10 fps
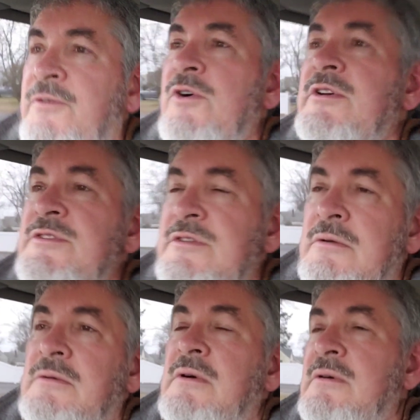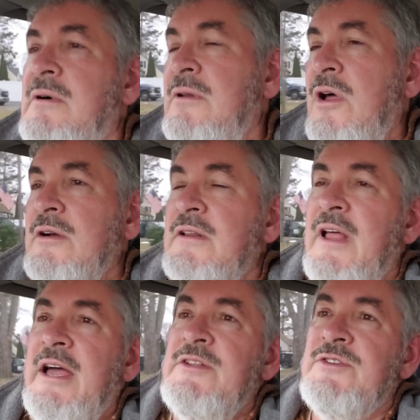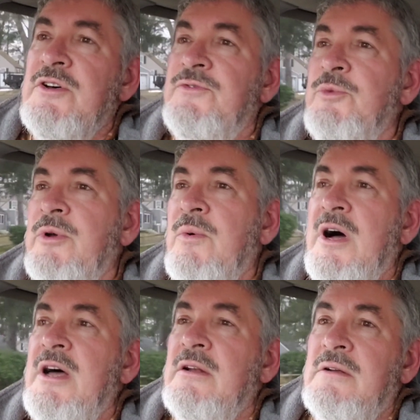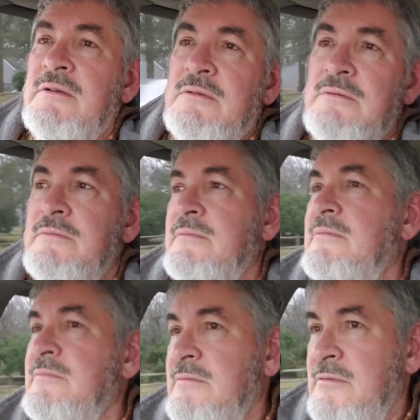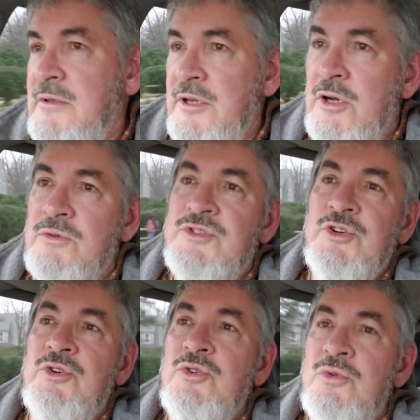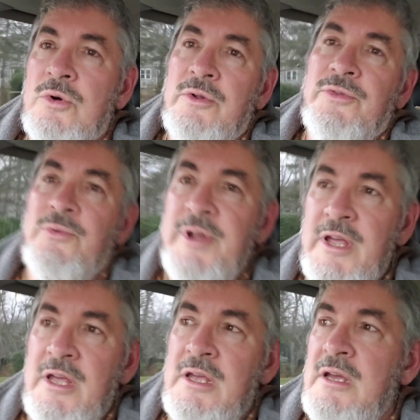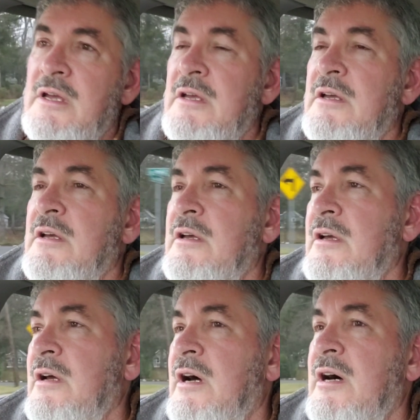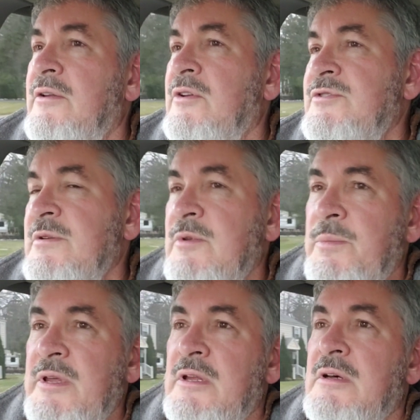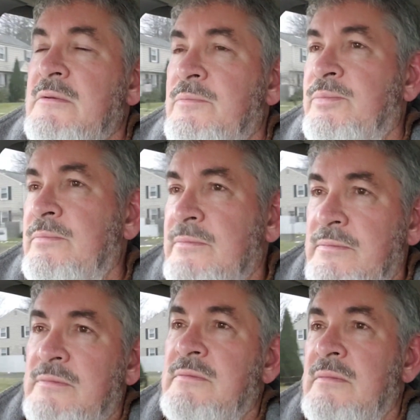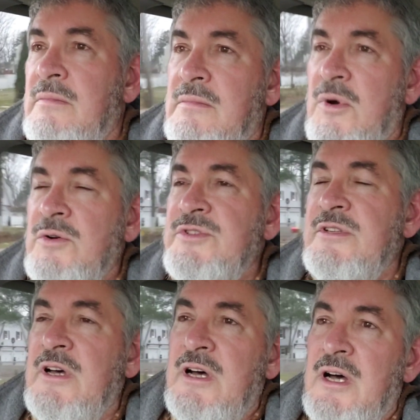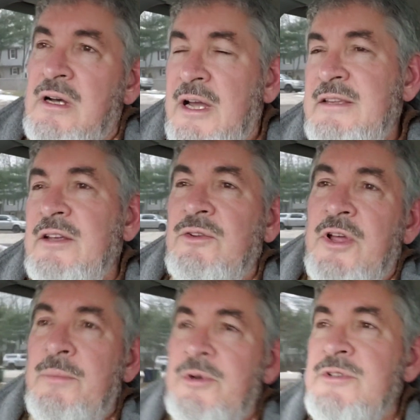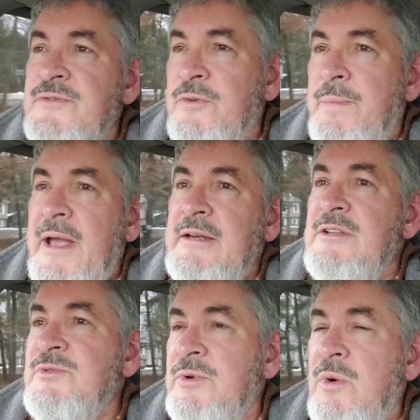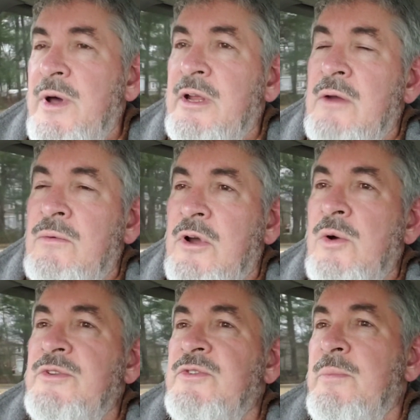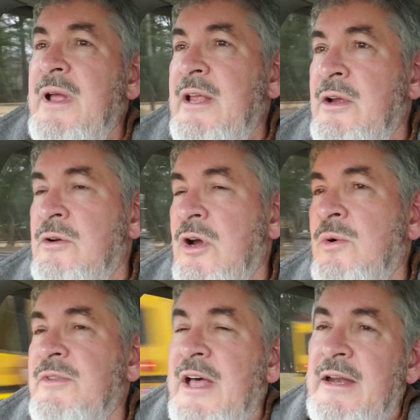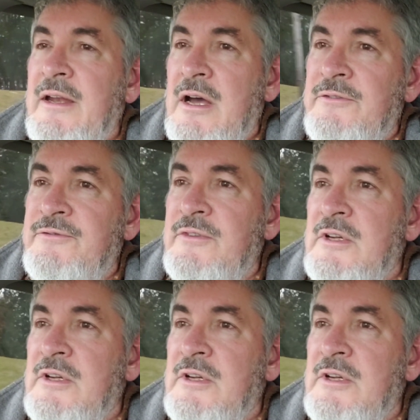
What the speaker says: focused along the lines of, do we want 2 or 3. Those seem to be the most ideal numbers for pendants. We don't want to go with too many or go with not enough.